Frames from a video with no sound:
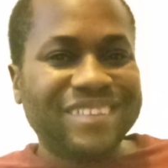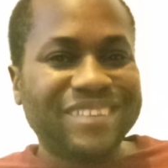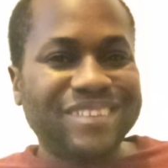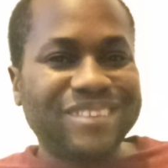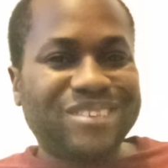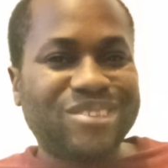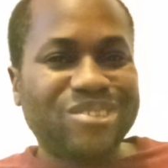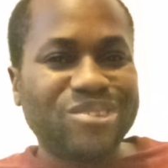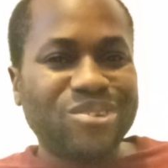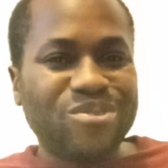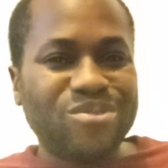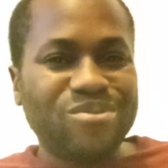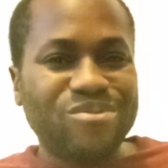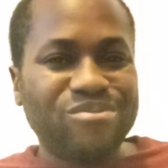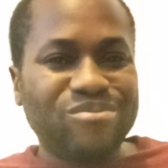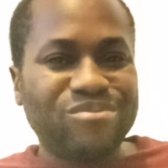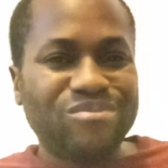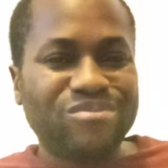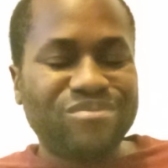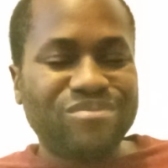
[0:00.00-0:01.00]

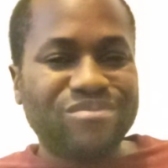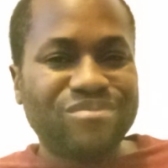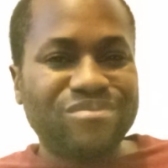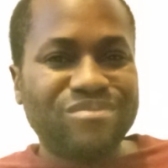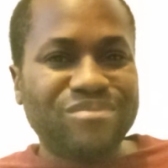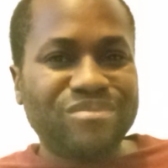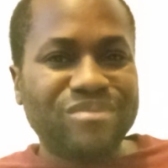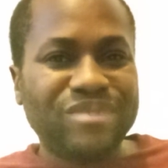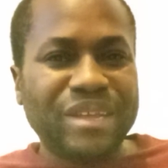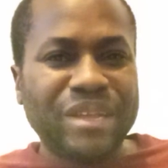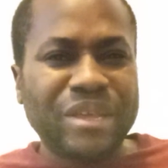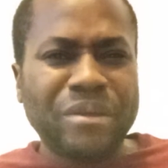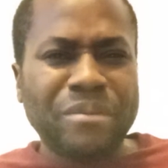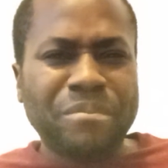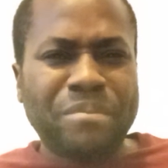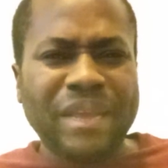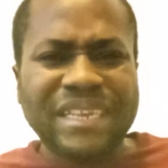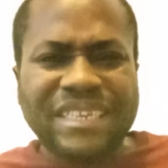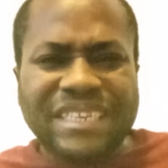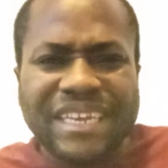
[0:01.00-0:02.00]
So
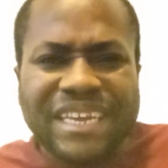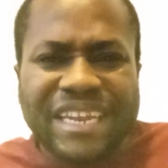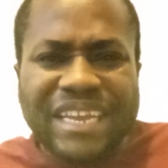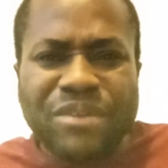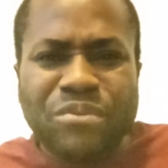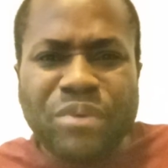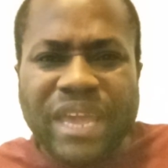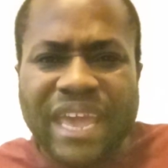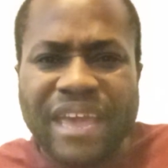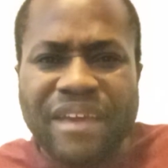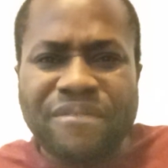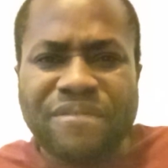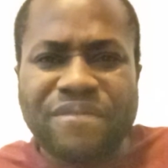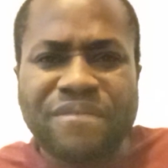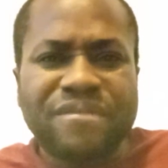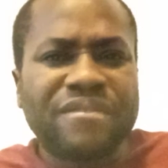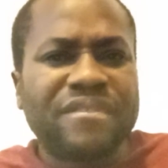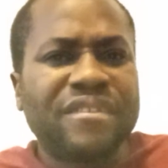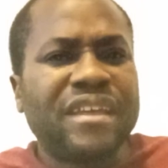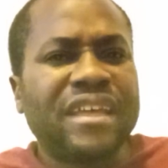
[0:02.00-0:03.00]
basically, we have
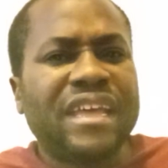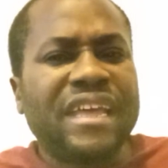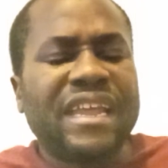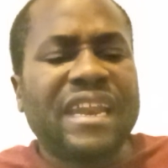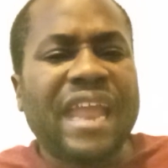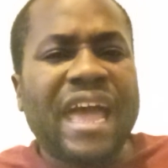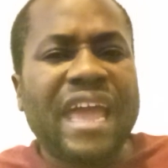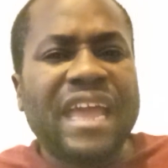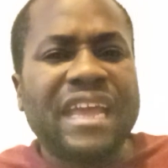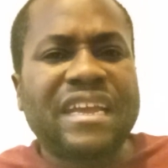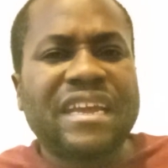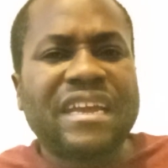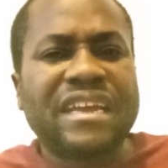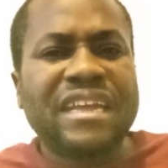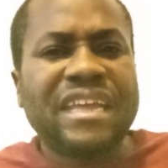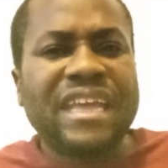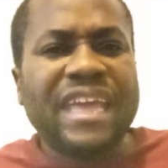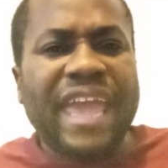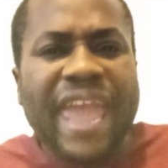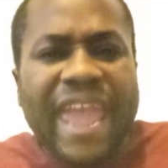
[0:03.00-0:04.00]
like
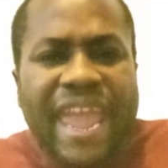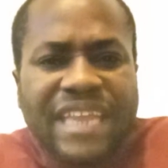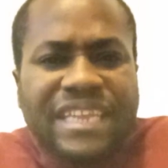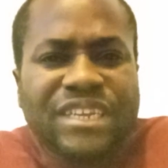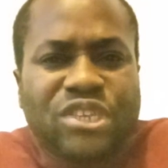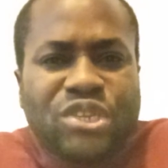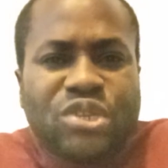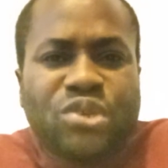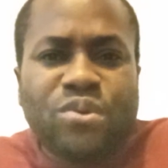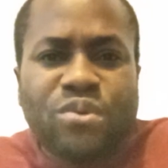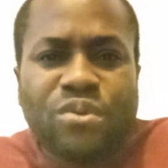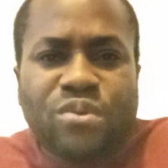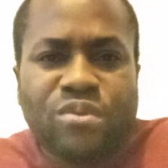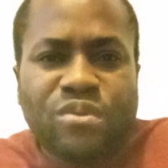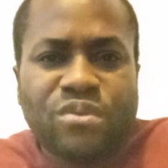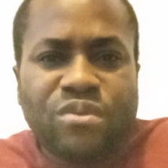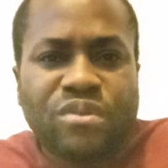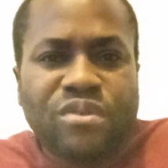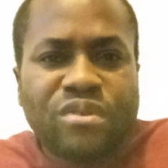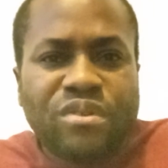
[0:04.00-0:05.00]
82
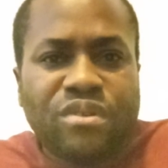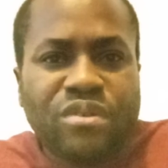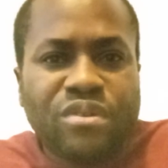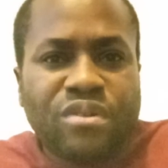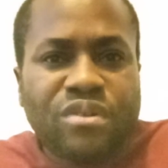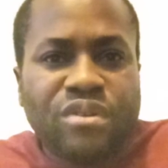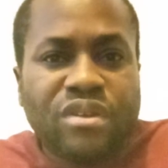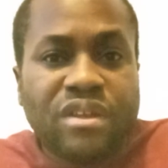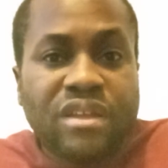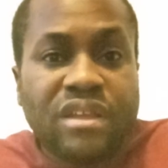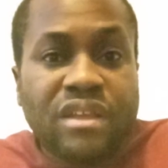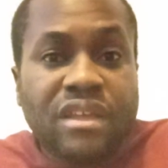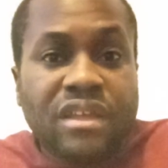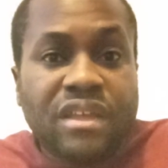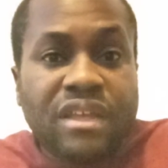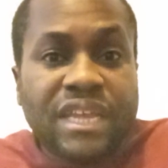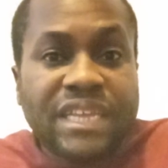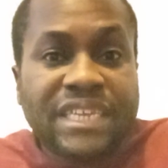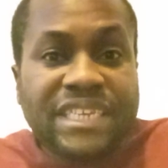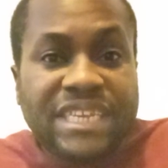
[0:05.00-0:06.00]

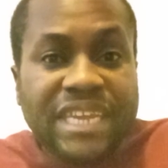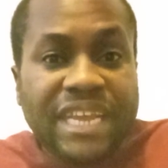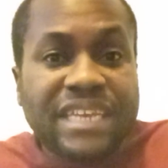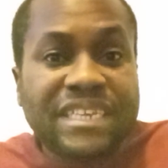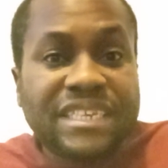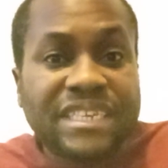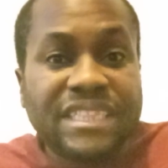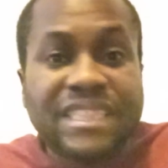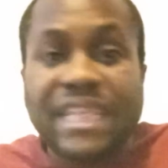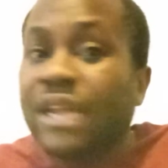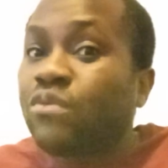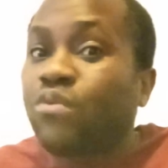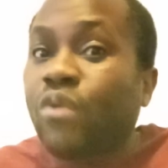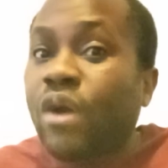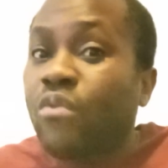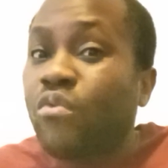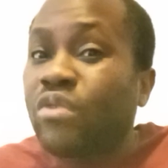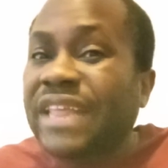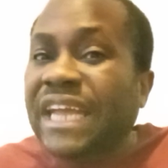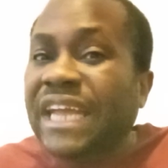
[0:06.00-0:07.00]
chicks that
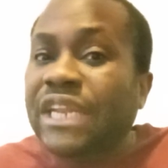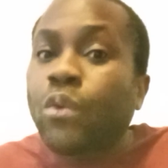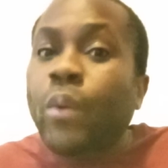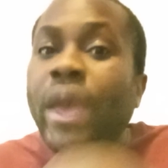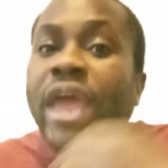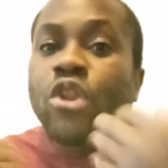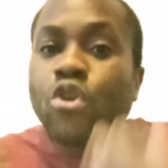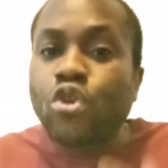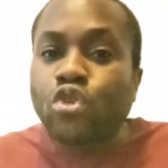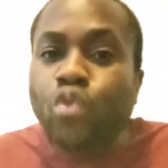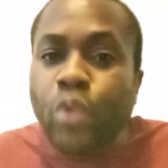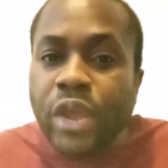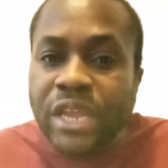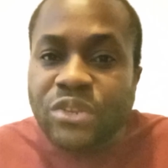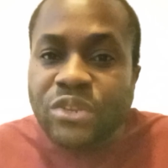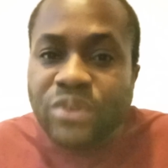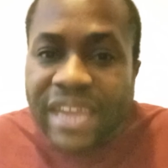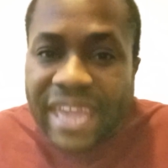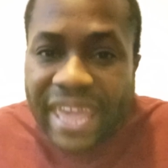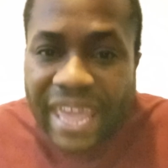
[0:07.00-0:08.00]
were not
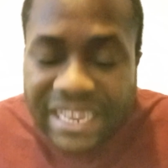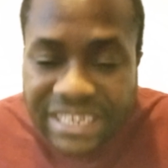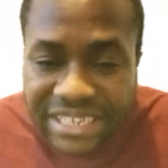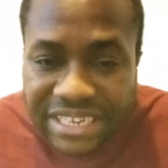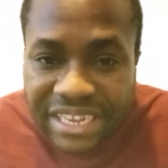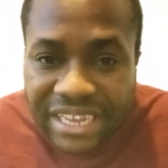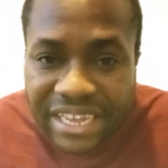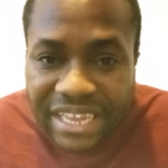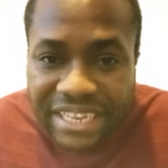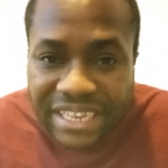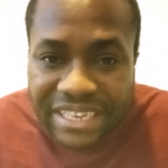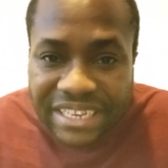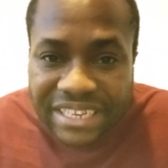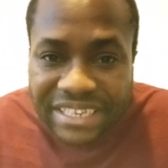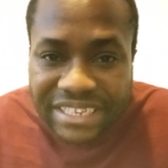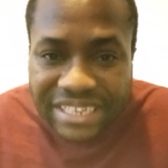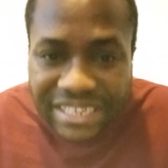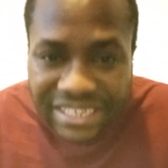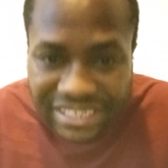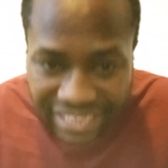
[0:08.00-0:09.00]
going to catch
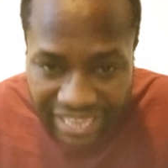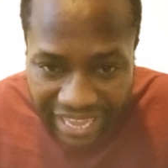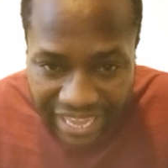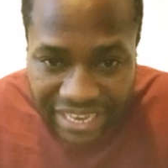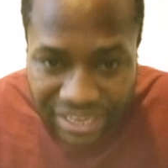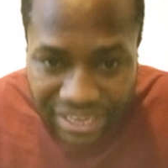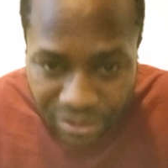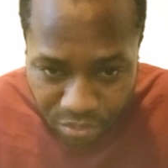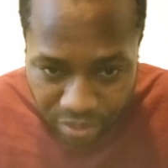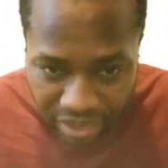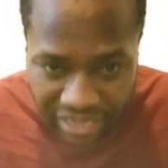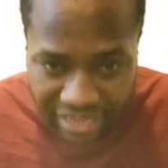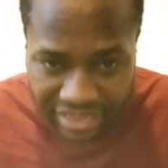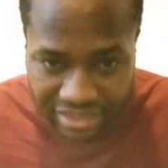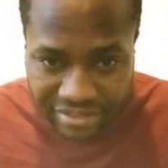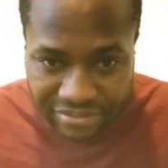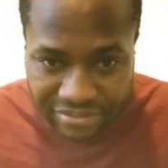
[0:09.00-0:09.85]
disease anyway.